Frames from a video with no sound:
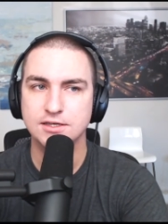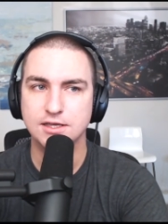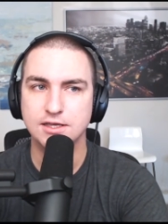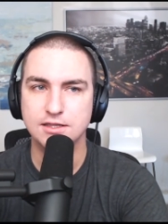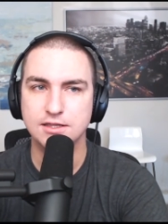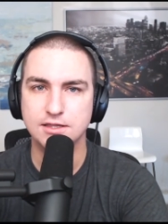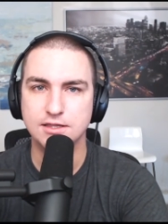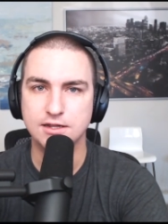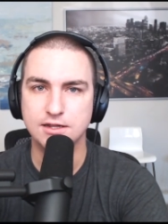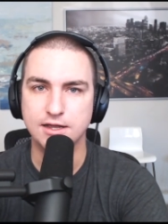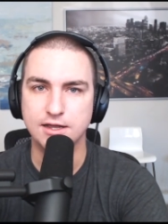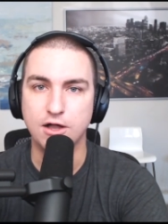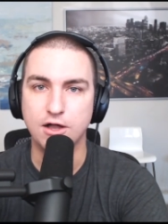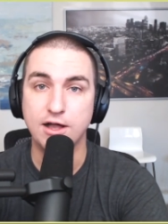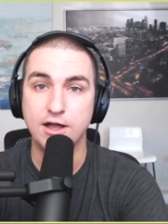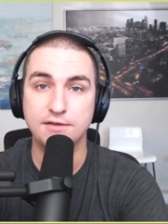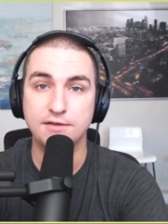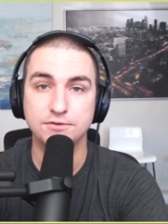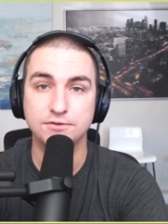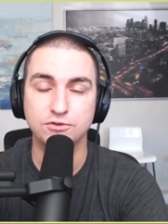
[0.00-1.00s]
and then like I'll
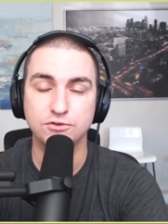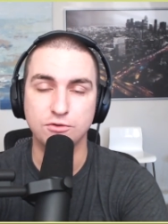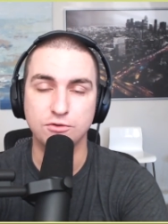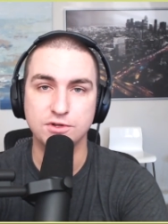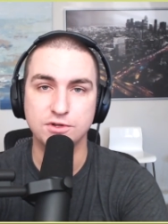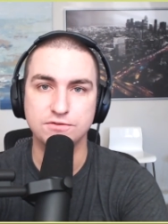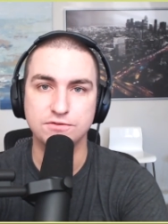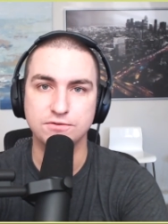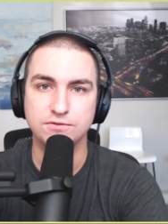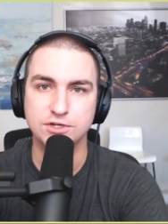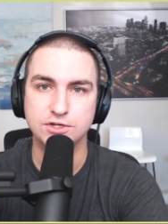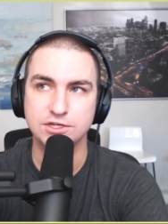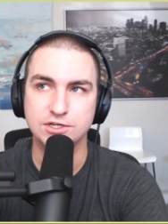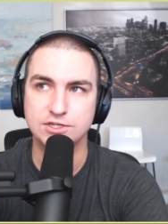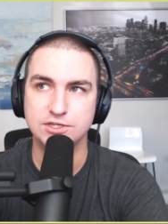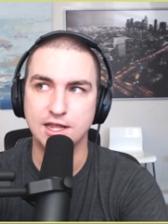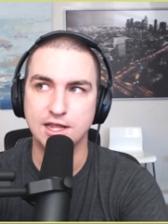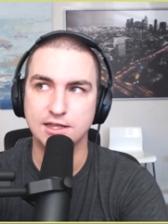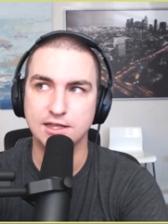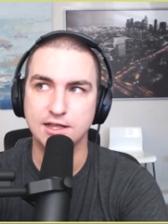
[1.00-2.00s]
have so much footage
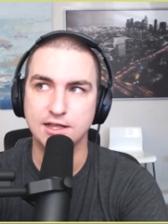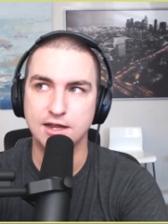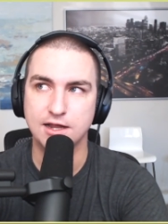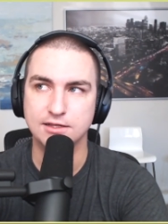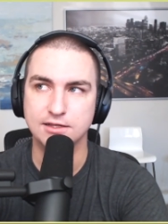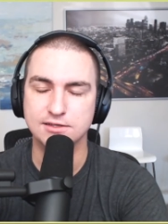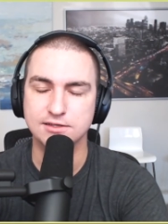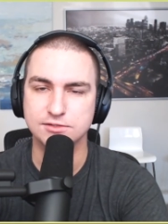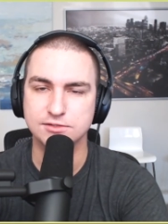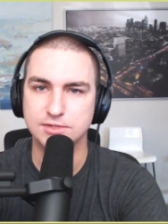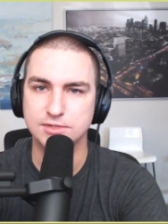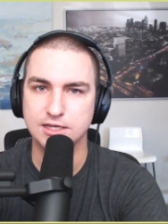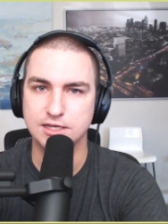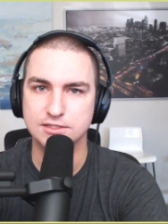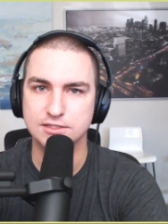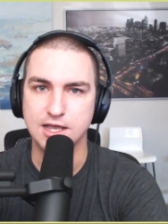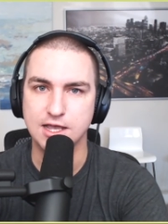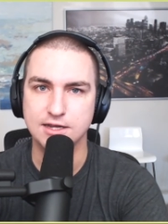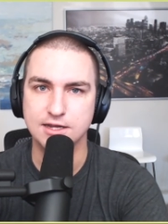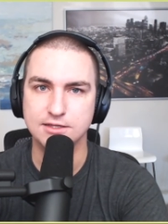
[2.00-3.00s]
that it kind of gives me
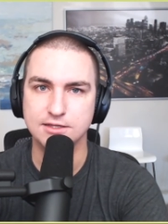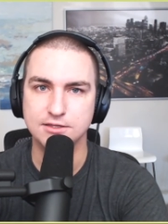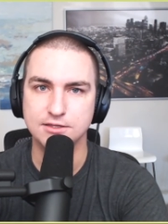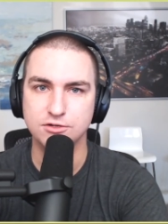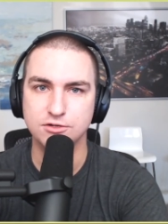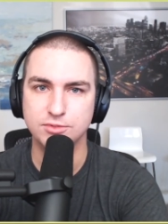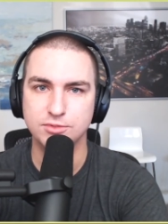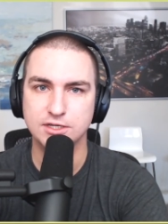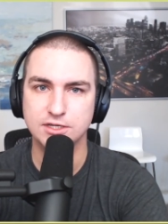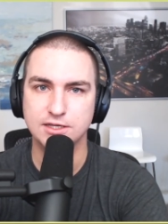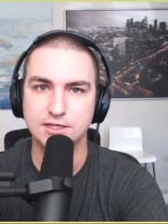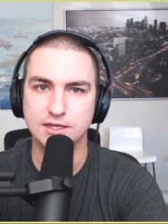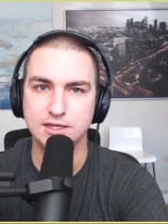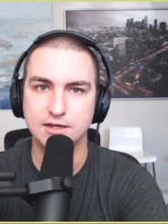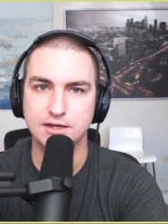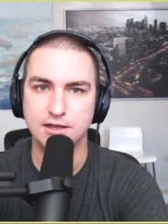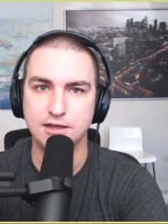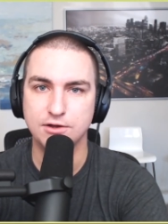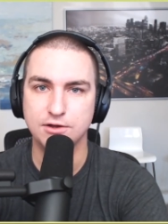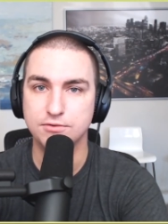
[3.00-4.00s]
anxiety a little bit, and
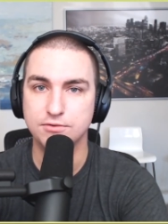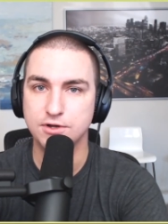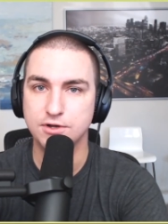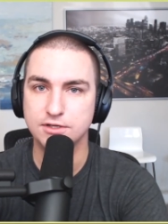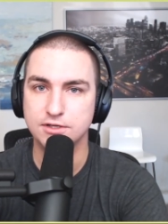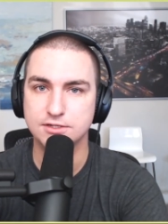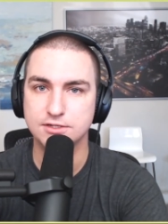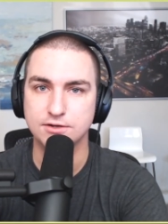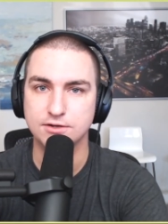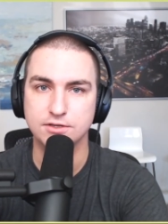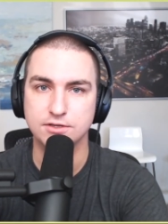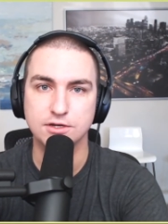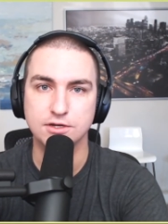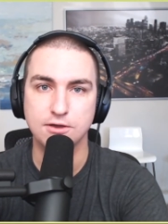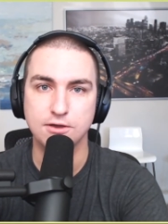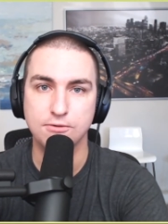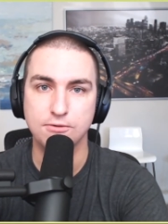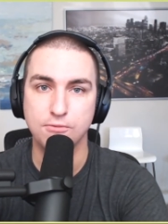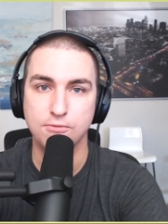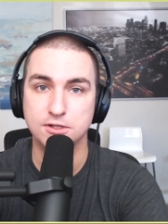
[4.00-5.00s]
I don't necessarily
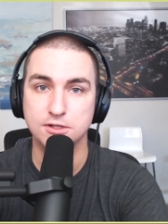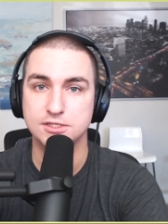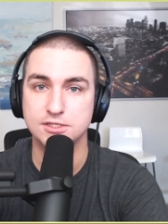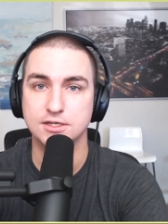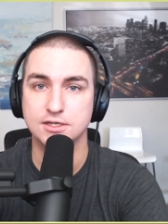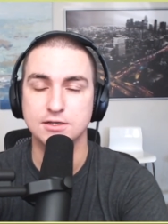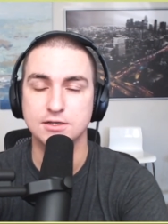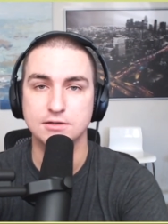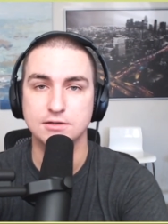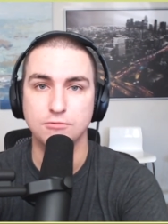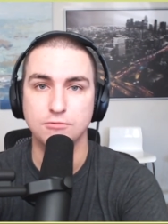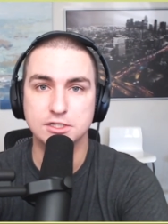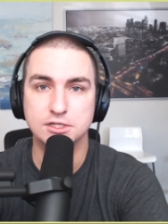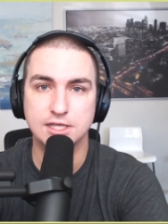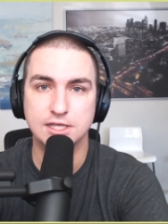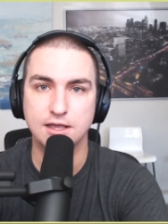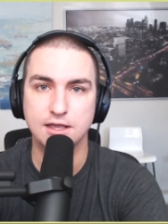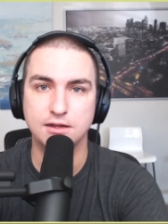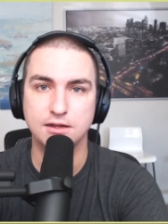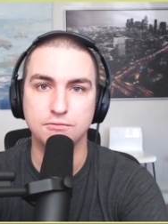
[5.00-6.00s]
know what
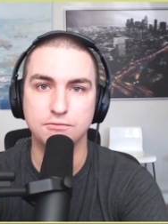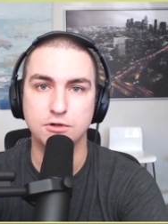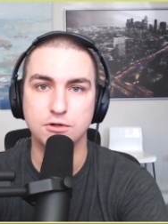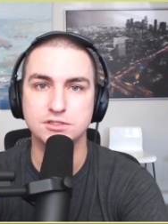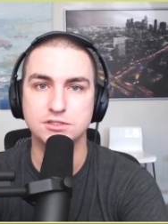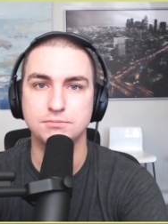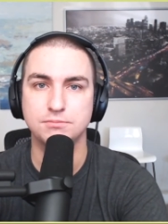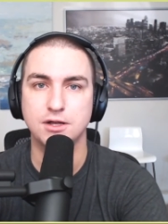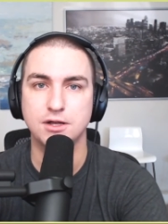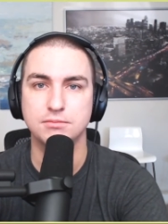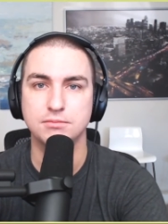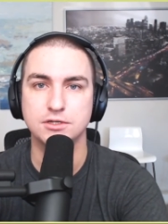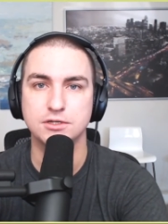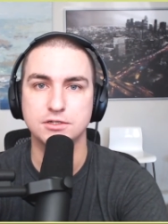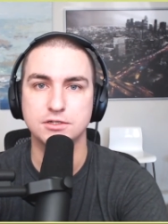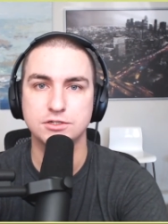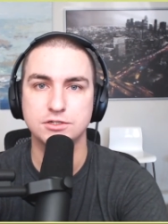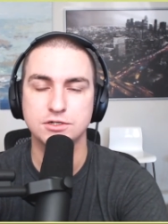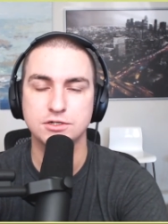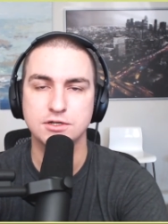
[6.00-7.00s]
to edit, what to
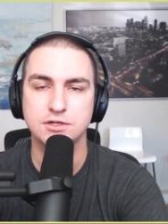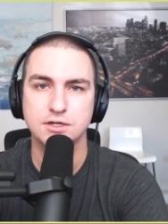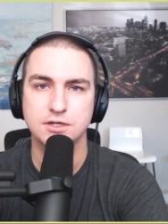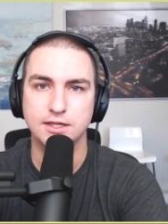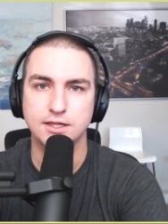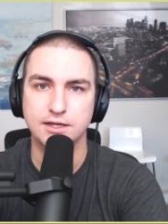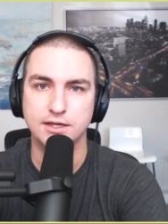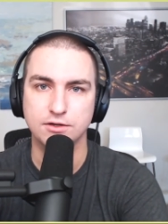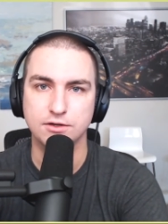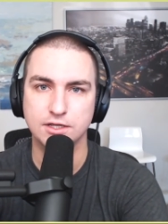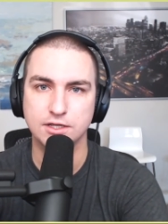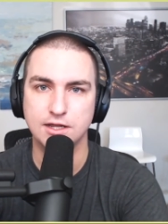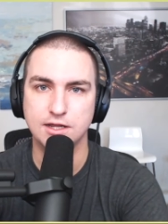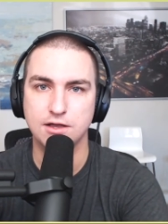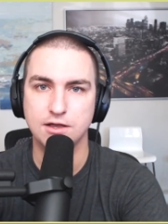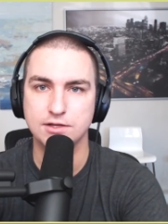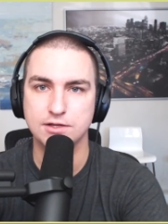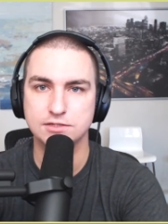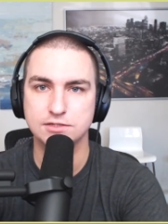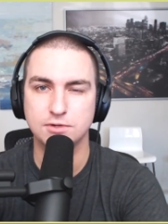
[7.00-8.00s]
publish. Like I'll get
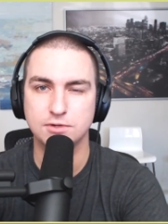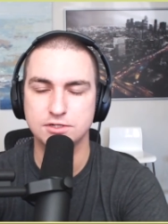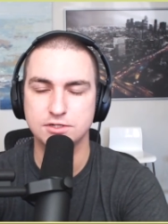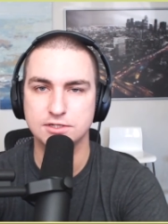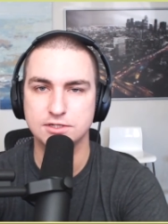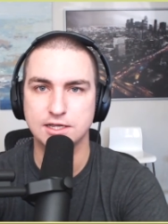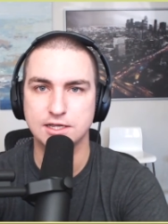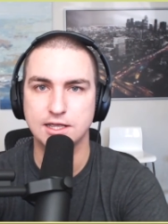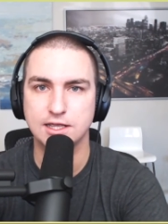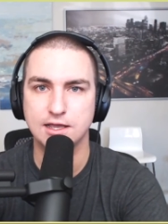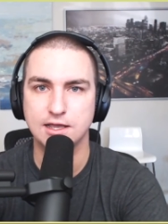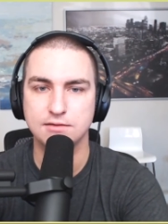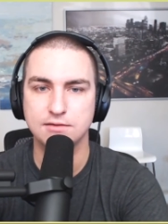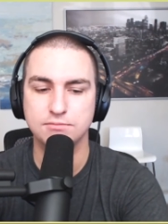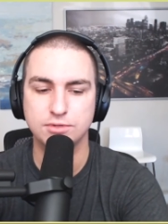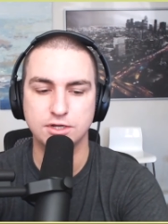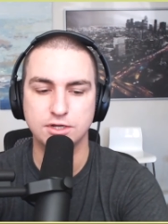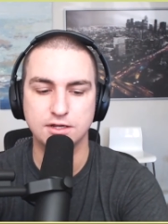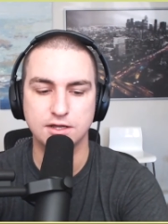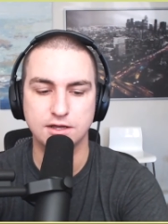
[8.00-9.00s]
out as much as I can,
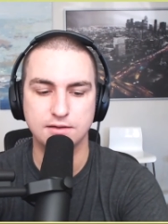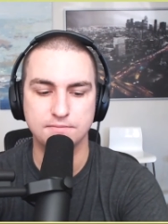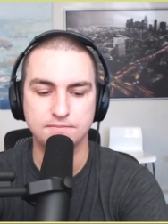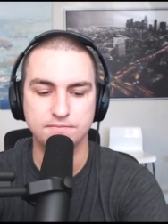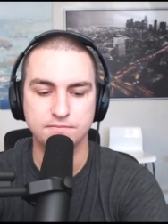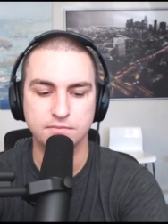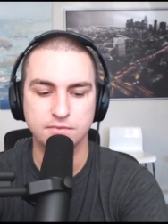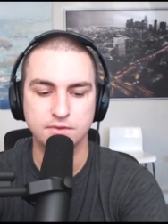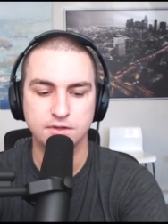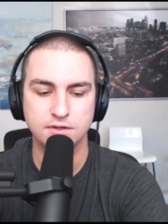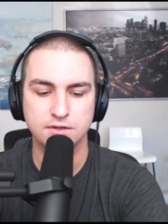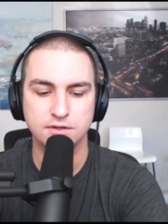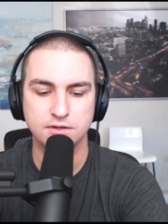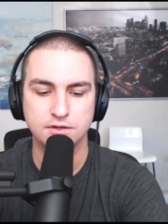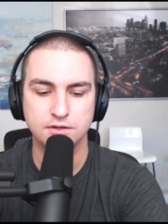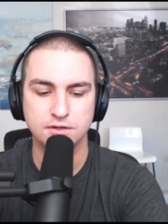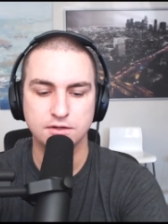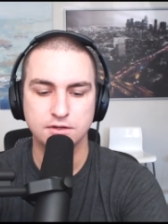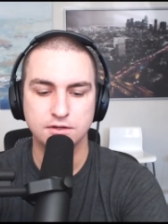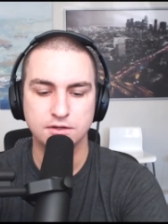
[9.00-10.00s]
but
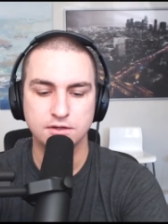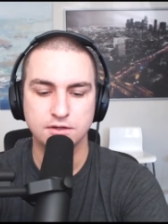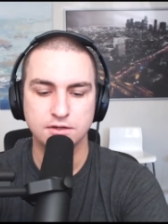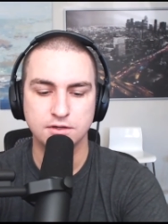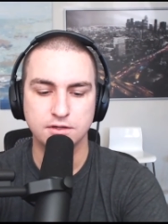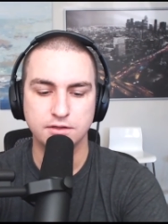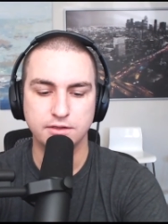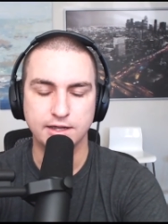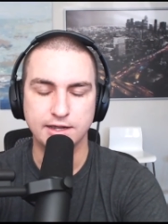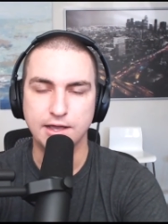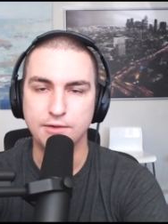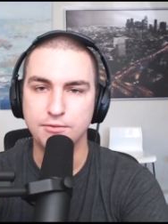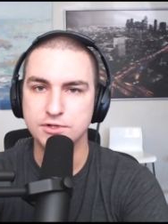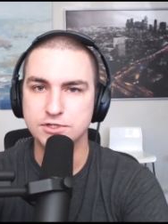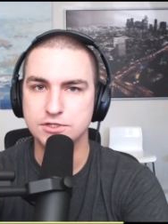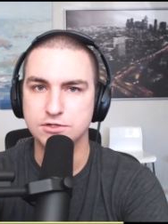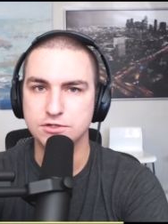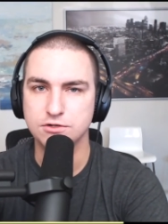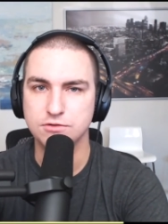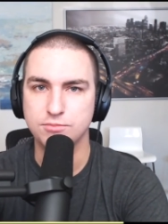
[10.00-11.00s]
like I went
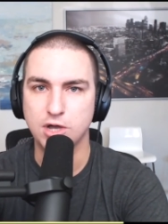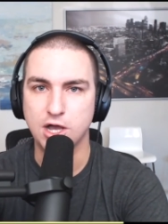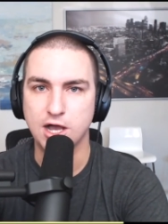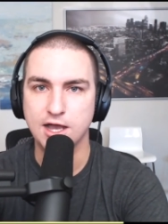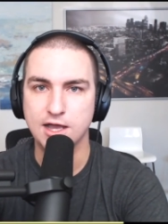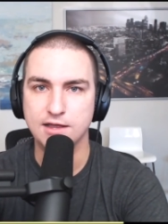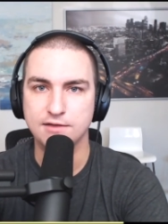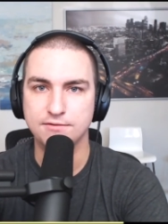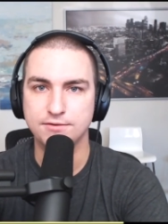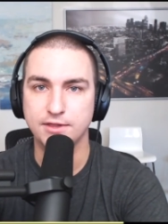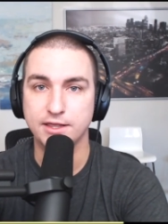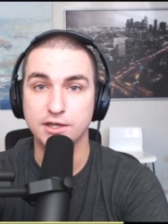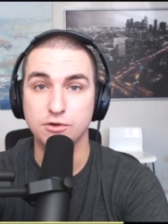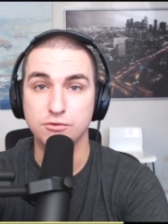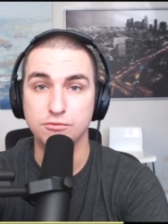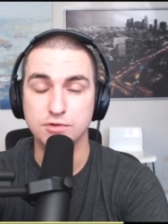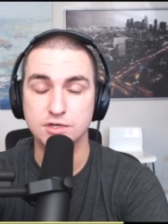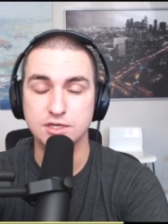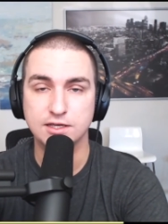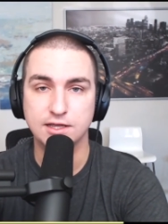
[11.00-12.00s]
to Dubai for like a
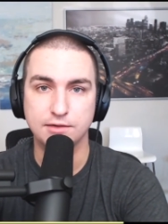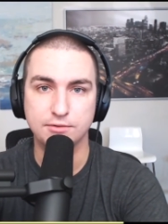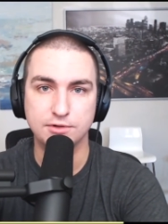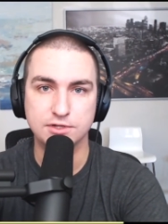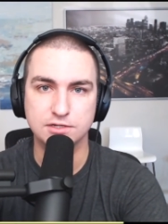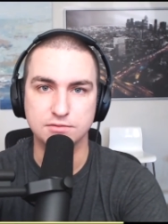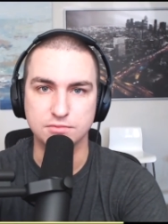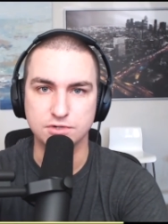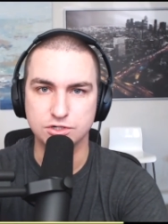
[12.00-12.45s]
week. I went to